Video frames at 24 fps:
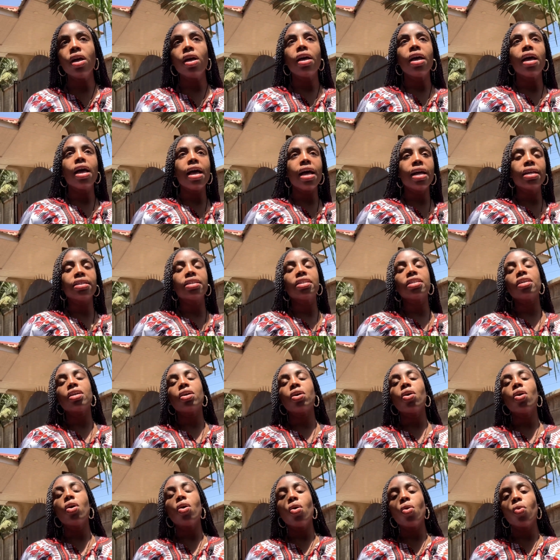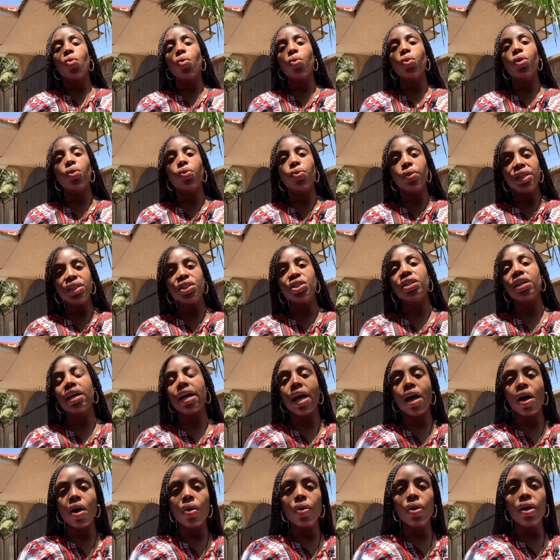as to when we're reaching
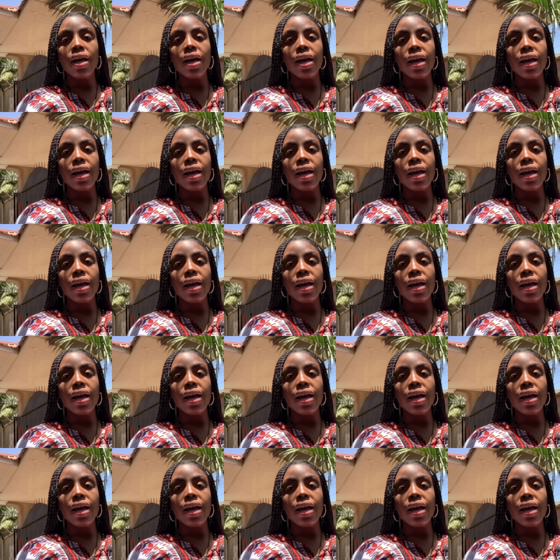out